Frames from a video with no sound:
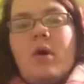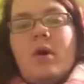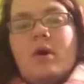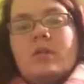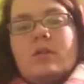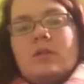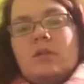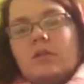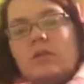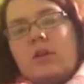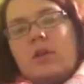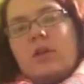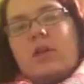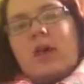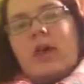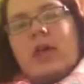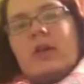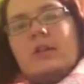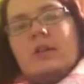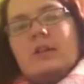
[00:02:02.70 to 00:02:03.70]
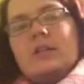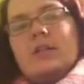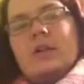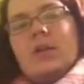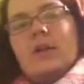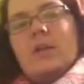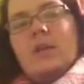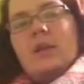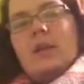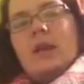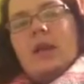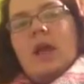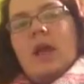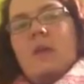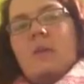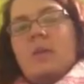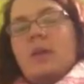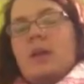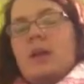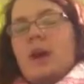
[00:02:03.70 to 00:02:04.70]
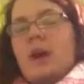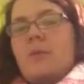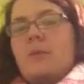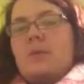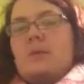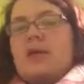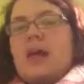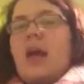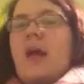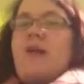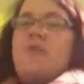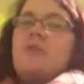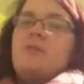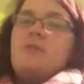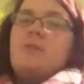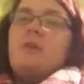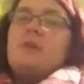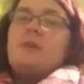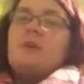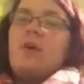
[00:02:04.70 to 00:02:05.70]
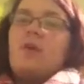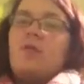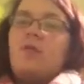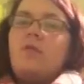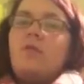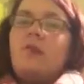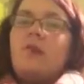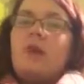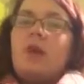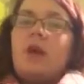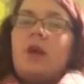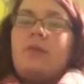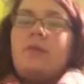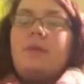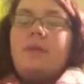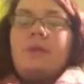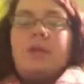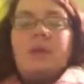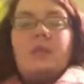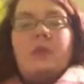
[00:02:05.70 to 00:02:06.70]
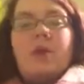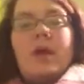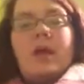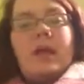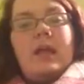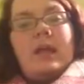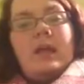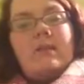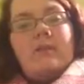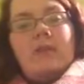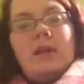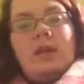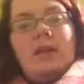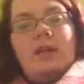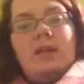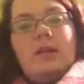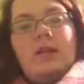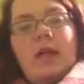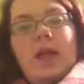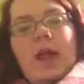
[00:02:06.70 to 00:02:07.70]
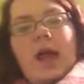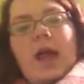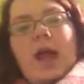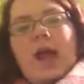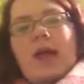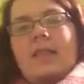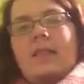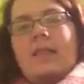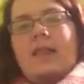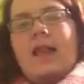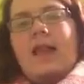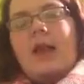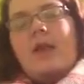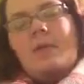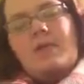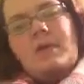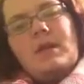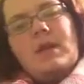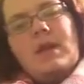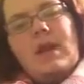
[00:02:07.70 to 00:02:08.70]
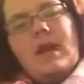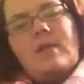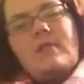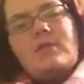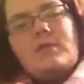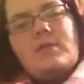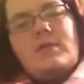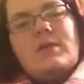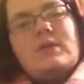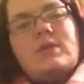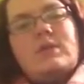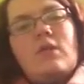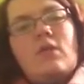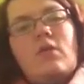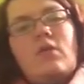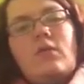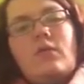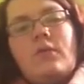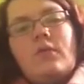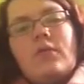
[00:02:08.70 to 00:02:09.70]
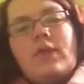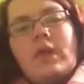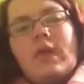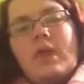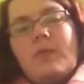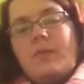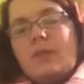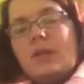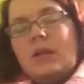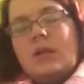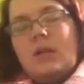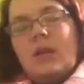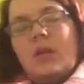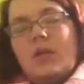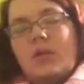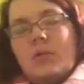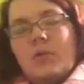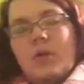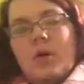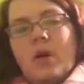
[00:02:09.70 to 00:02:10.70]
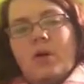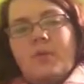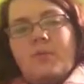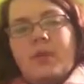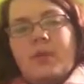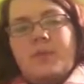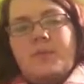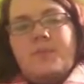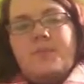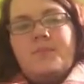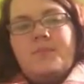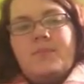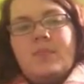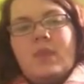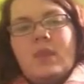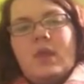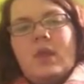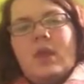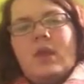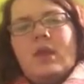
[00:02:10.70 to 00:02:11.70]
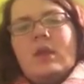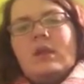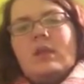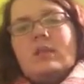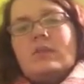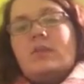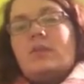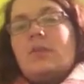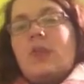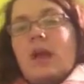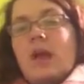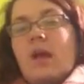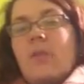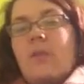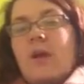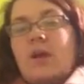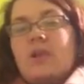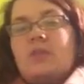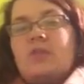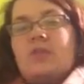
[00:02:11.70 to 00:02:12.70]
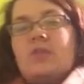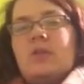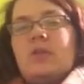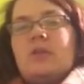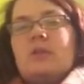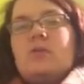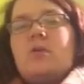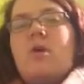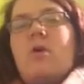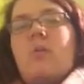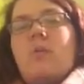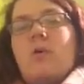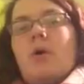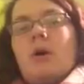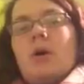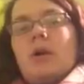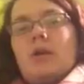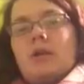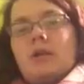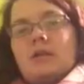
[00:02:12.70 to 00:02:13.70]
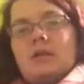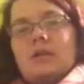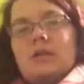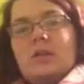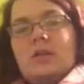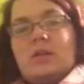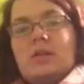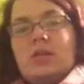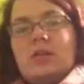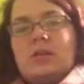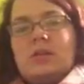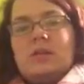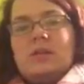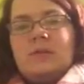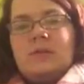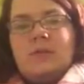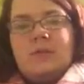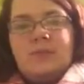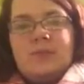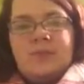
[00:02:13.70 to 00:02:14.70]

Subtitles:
also learn how to determine how many copies have to be sold for a company to break even, and then how many have to be sold for the company to earn a profit. So now my students are marketing associates.